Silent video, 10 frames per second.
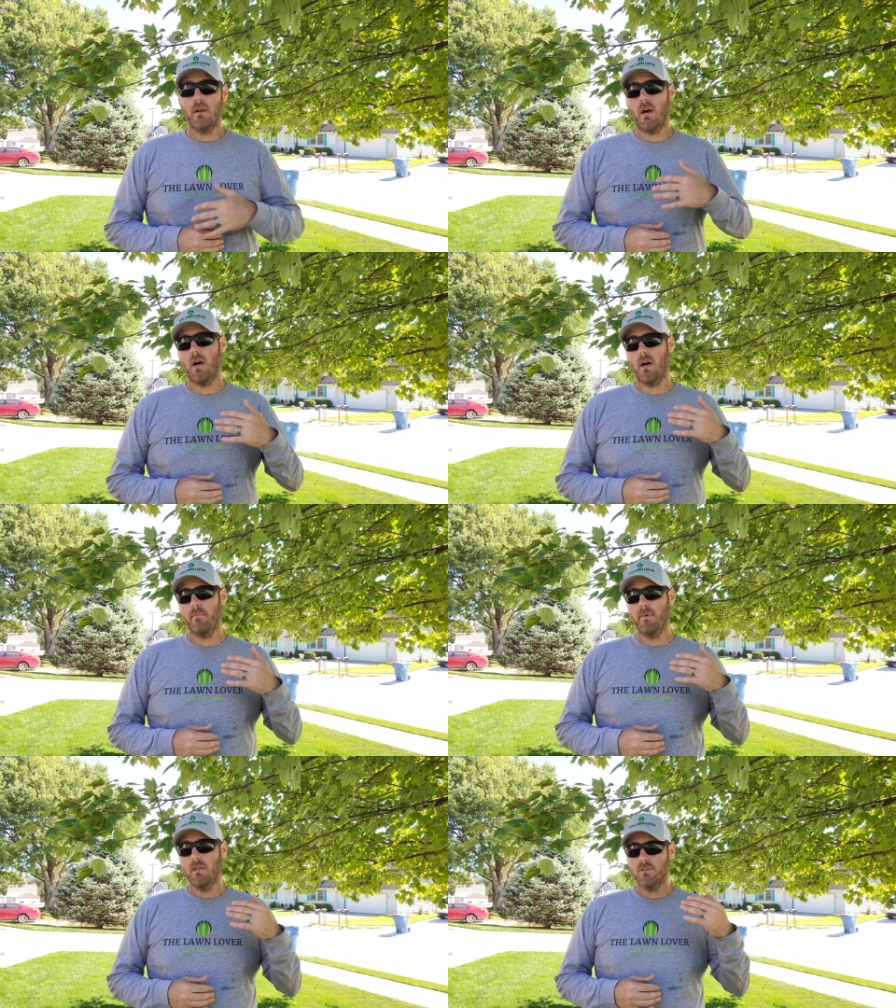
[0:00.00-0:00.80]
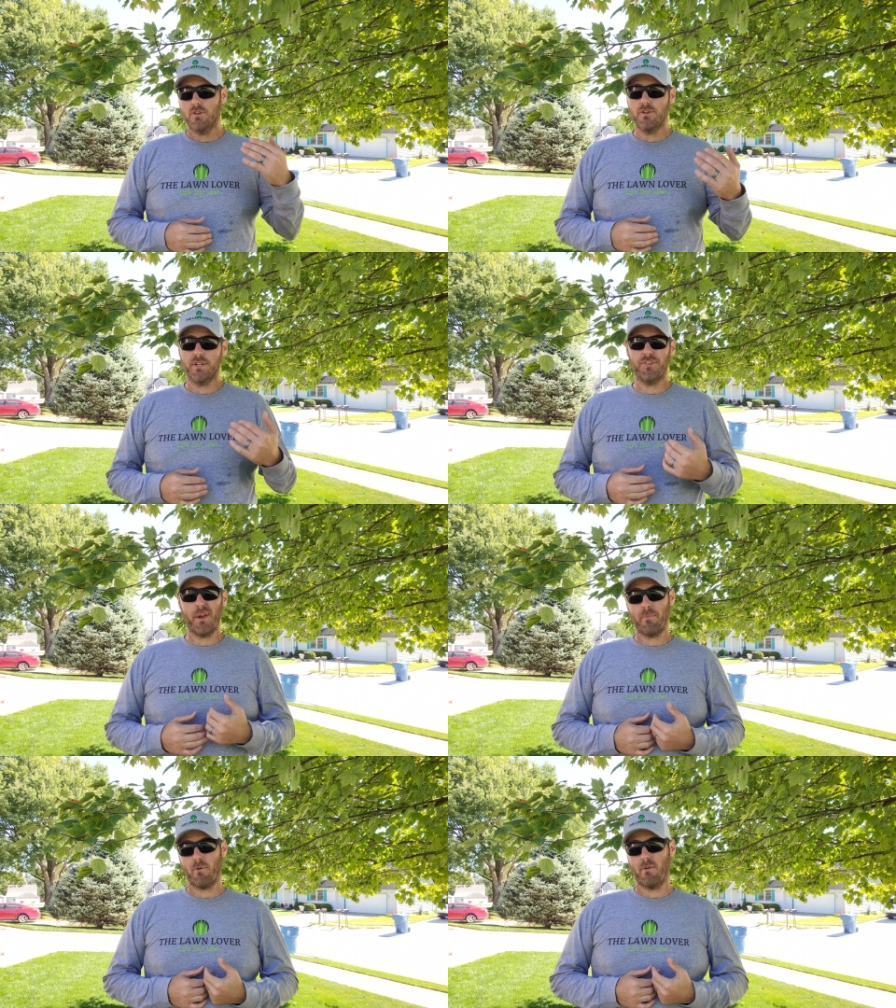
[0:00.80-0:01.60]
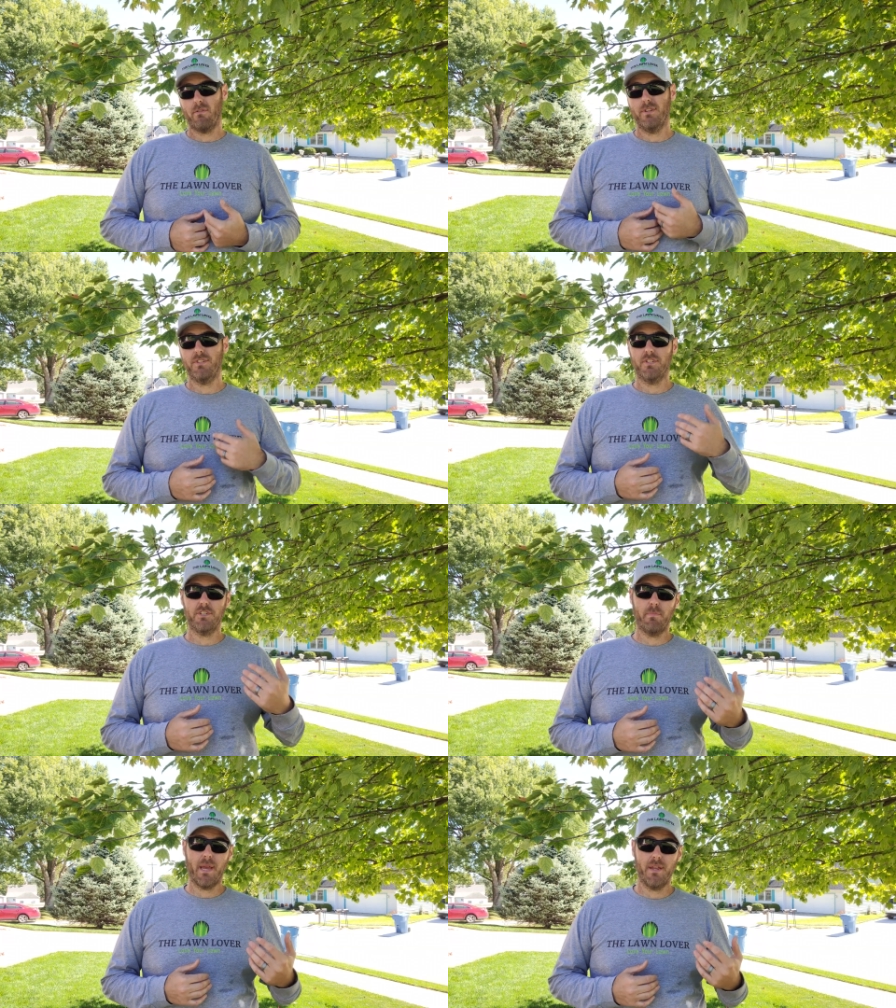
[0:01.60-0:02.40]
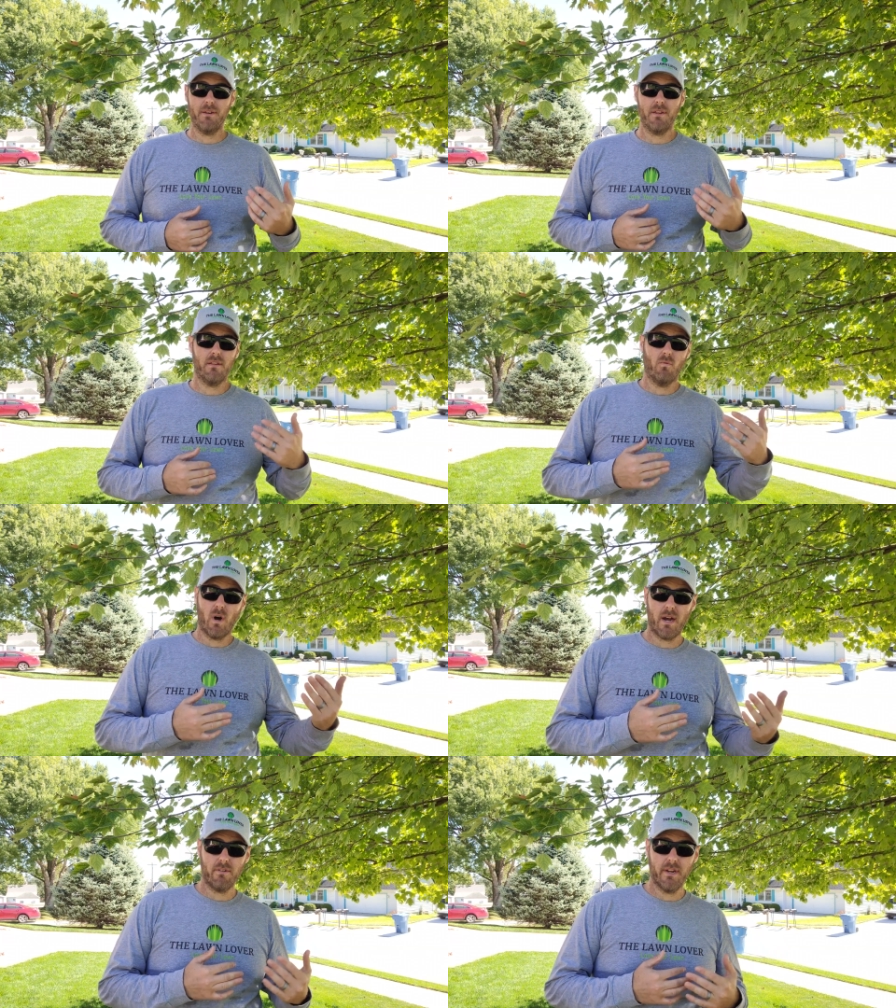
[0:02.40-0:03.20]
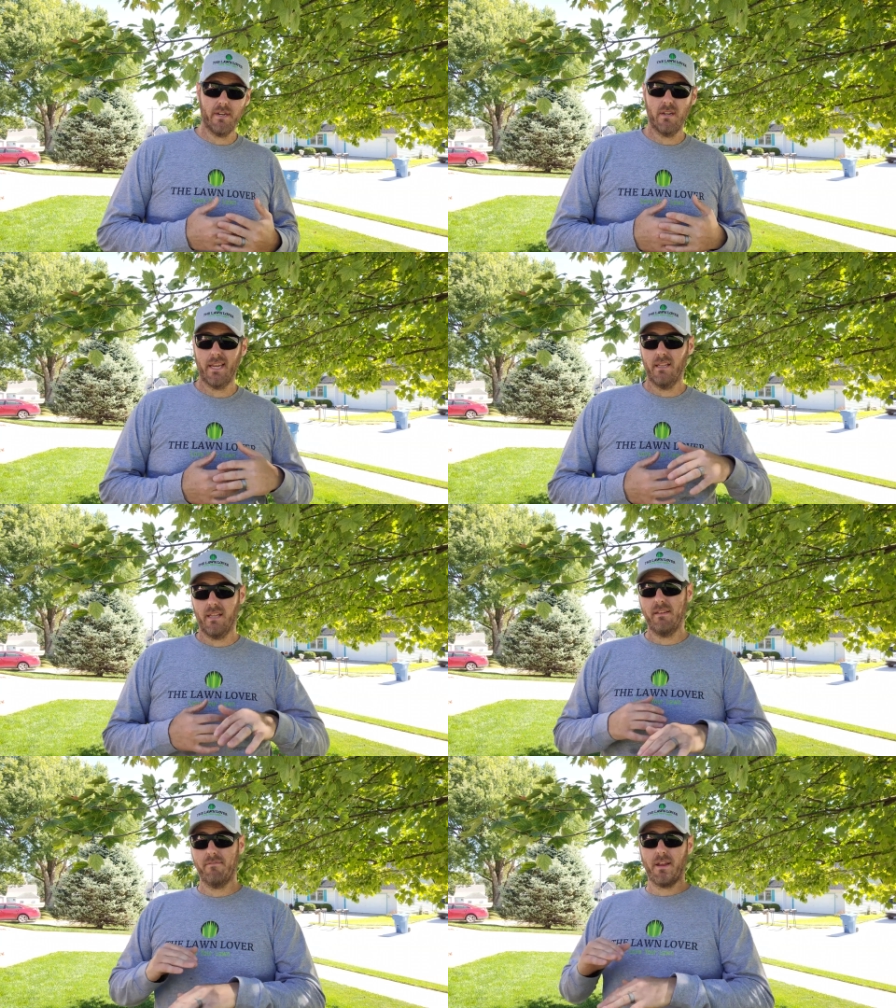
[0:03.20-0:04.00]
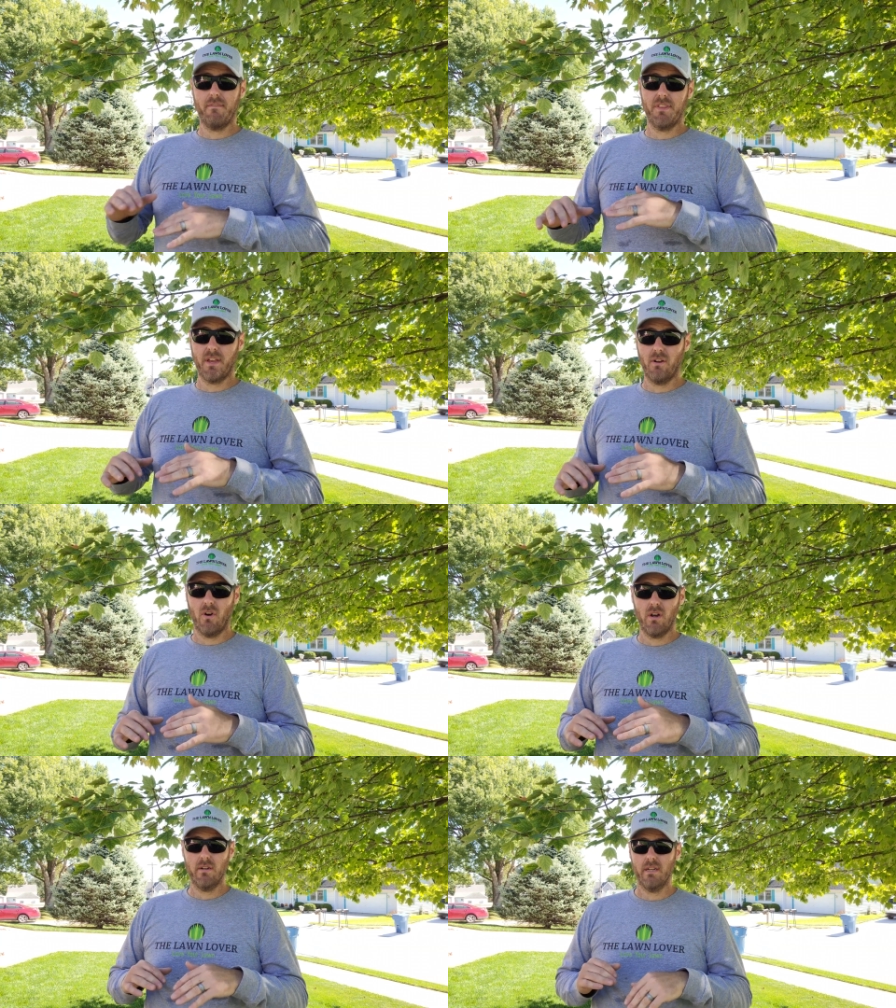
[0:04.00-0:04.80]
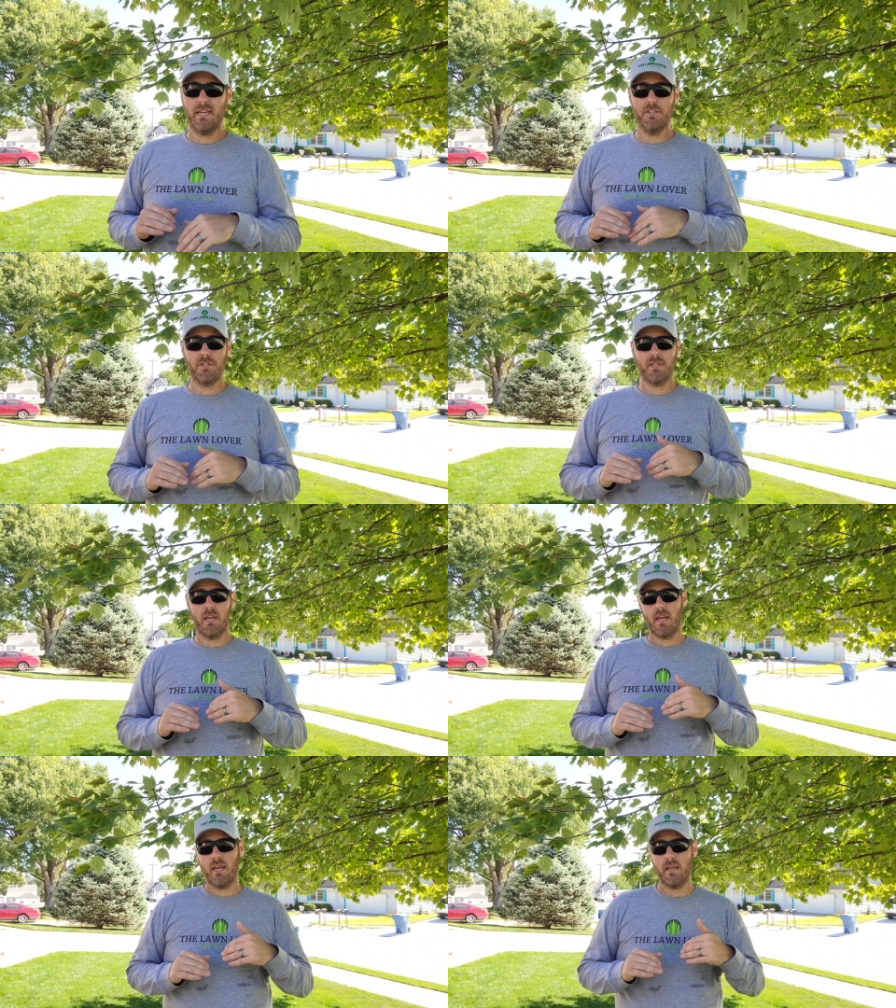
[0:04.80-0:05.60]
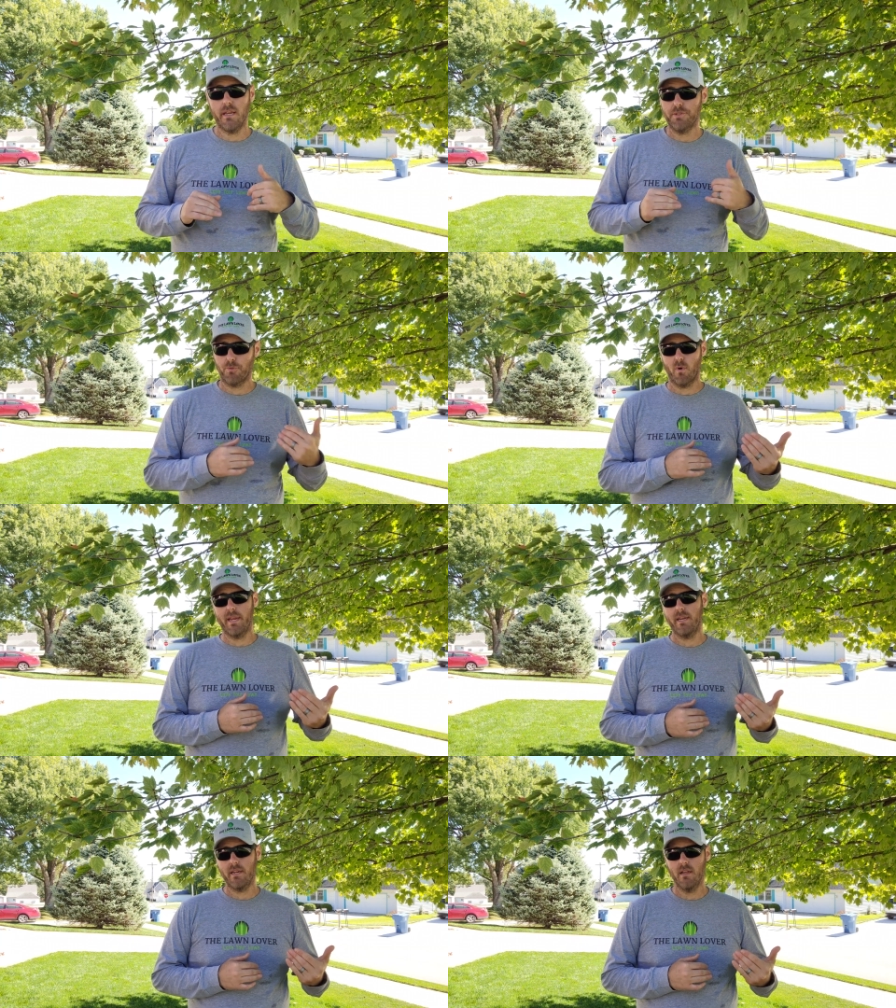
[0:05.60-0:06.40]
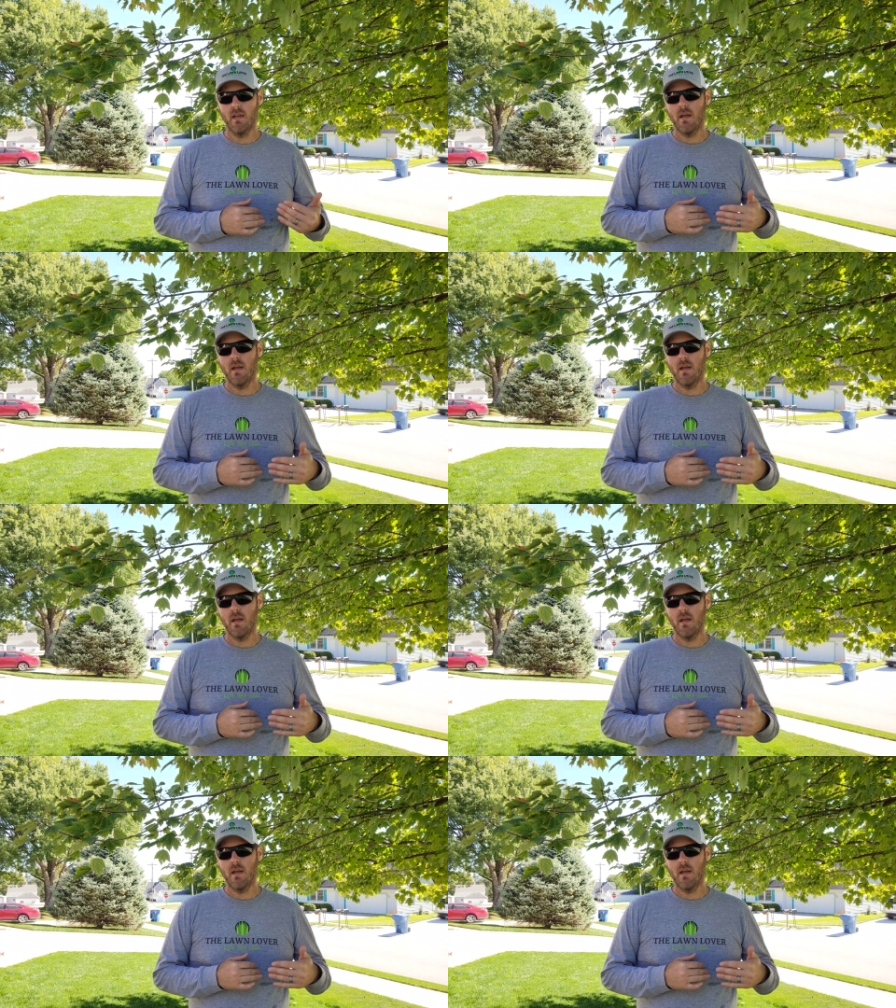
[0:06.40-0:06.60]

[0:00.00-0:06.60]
so you can temporarily suspend watering and leave everything on and just say, hey, it's raining.